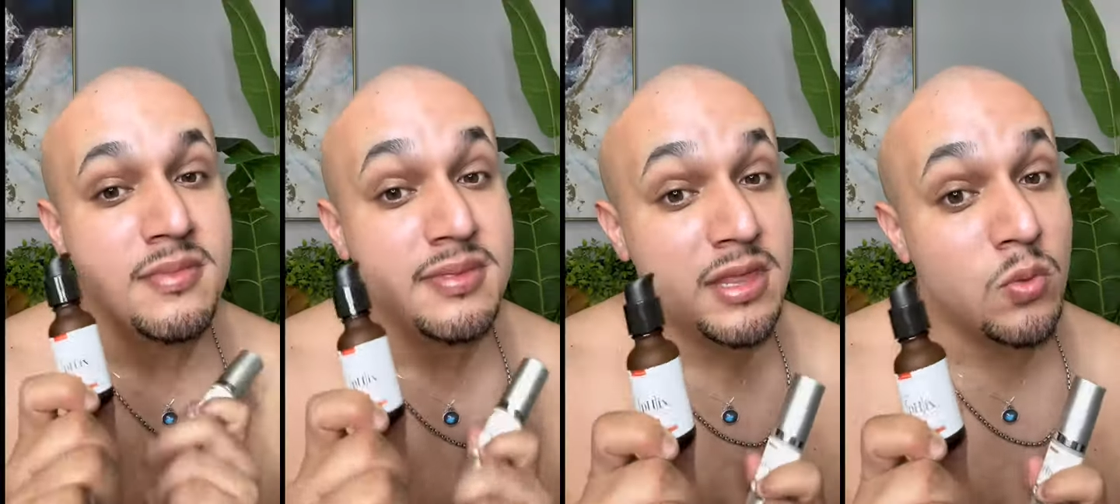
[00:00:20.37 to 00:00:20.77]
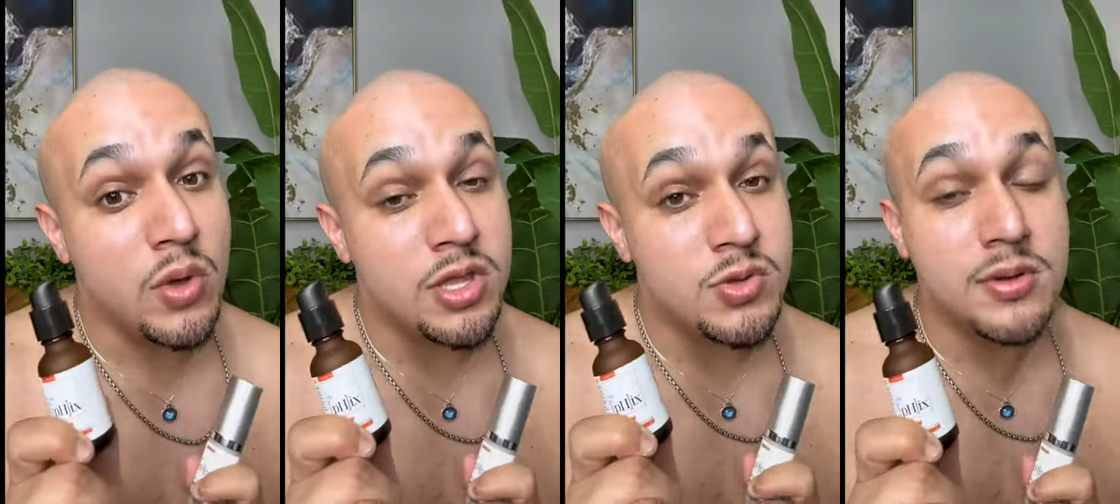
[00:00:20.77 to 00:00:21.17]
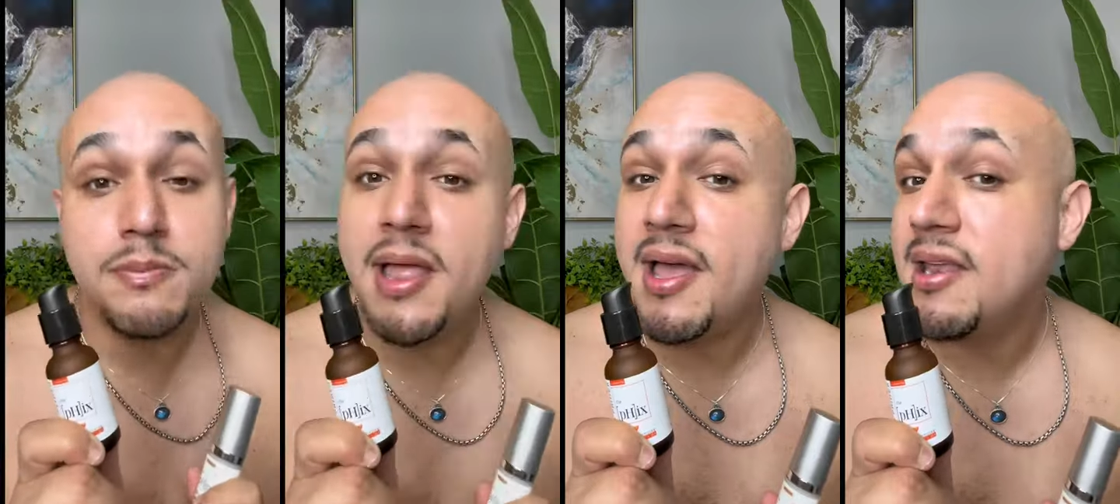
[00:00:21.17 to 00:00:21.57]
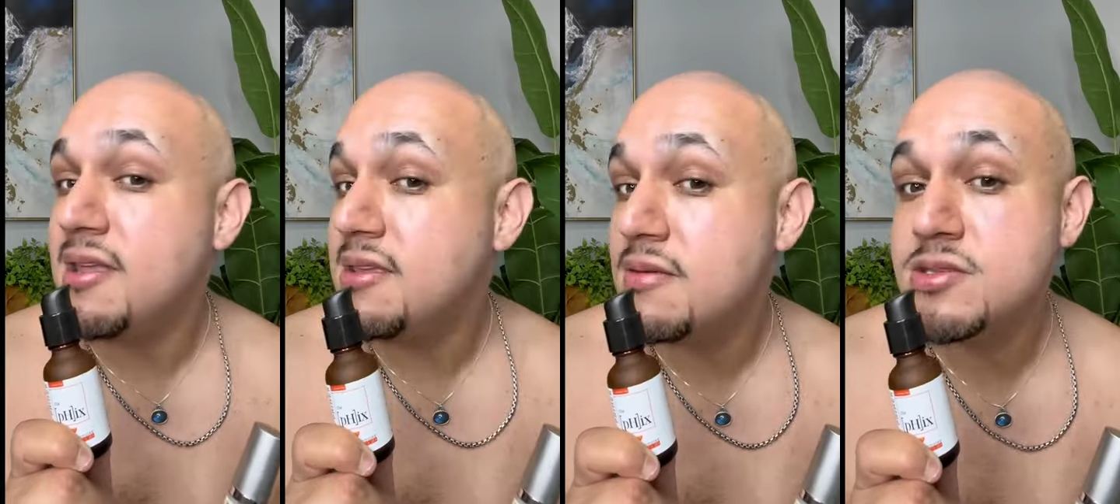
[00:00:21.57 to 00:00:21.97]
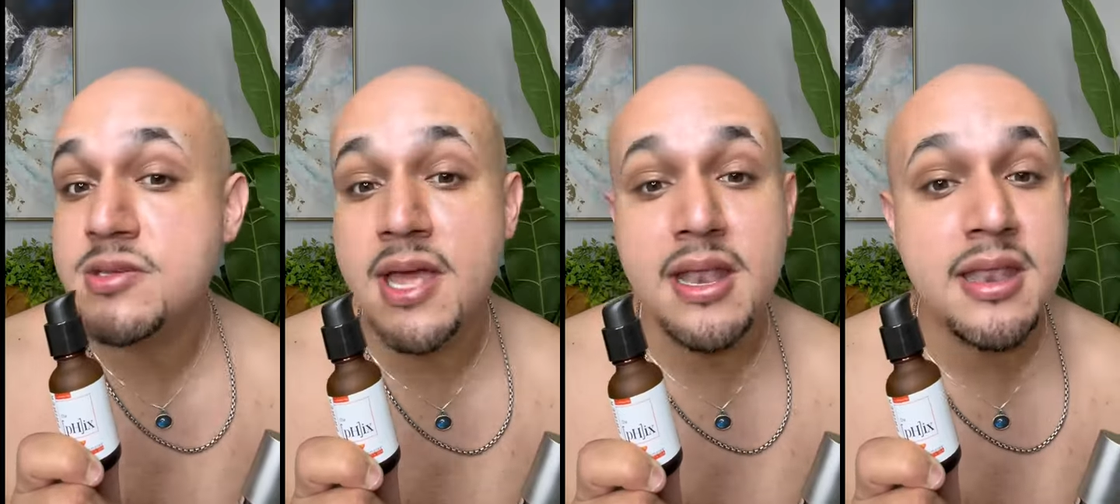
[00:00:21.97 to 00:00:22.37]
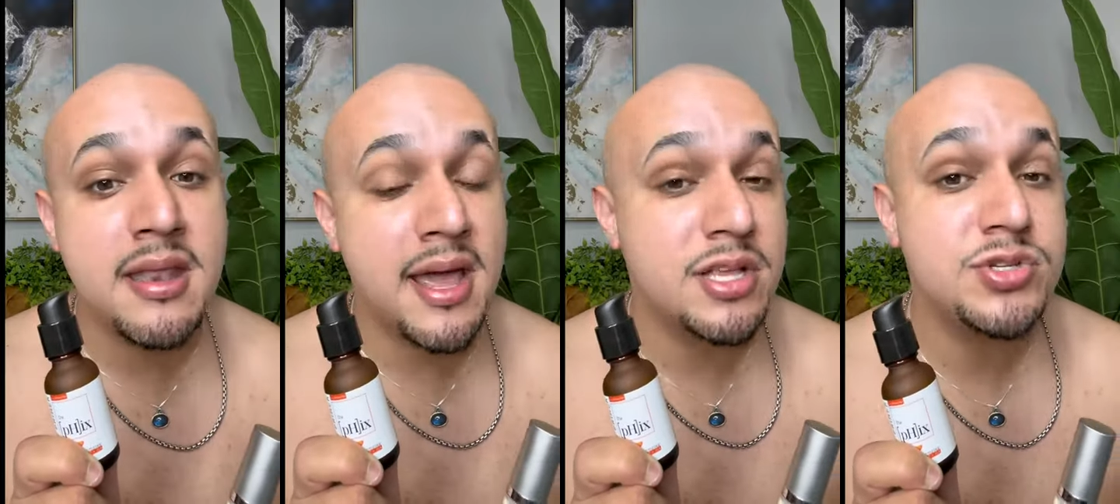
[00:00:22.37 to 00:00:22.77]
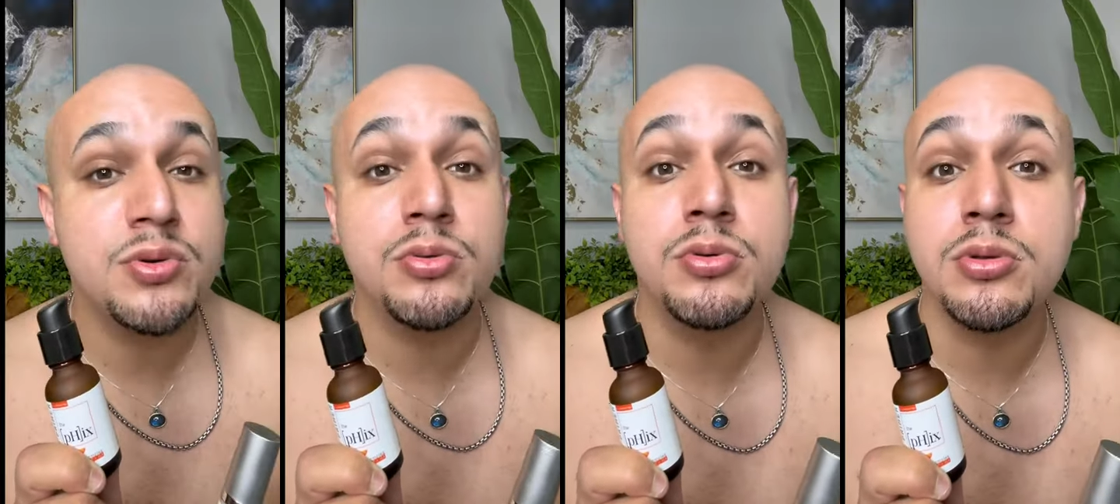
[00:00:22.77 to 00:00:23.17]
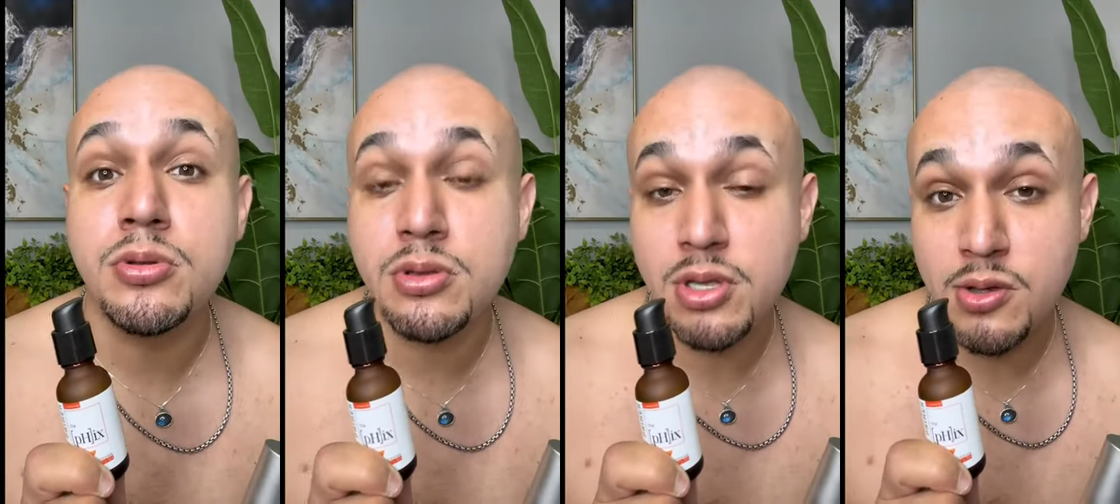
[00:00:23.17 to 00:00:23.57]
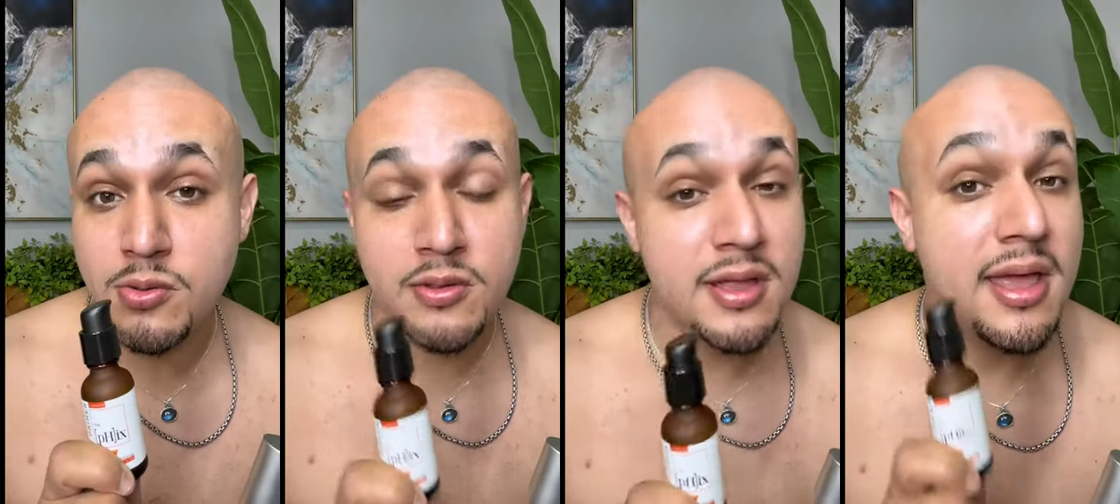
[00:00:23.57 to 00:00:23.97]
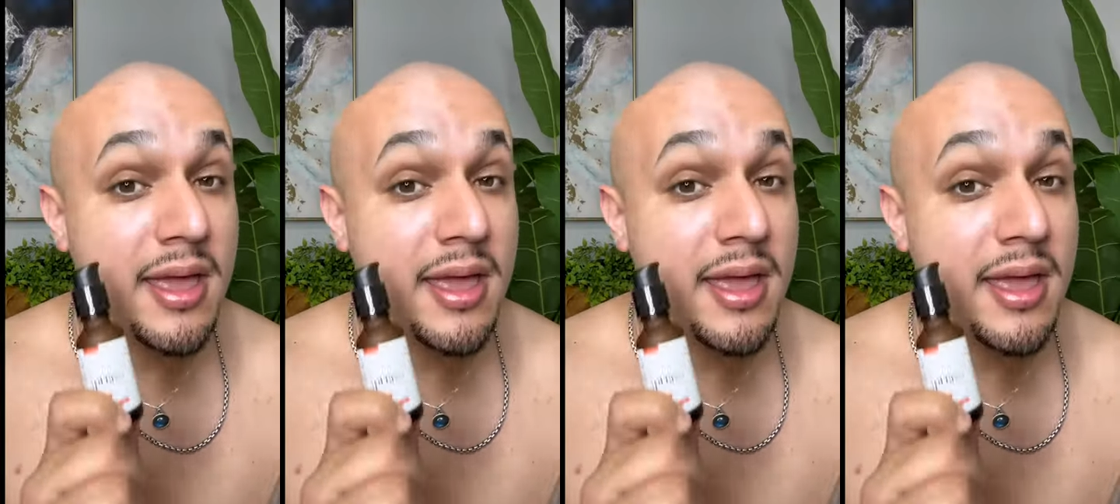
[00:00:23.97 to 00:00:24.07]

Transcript: that when you apply it, it gives you that natural glow.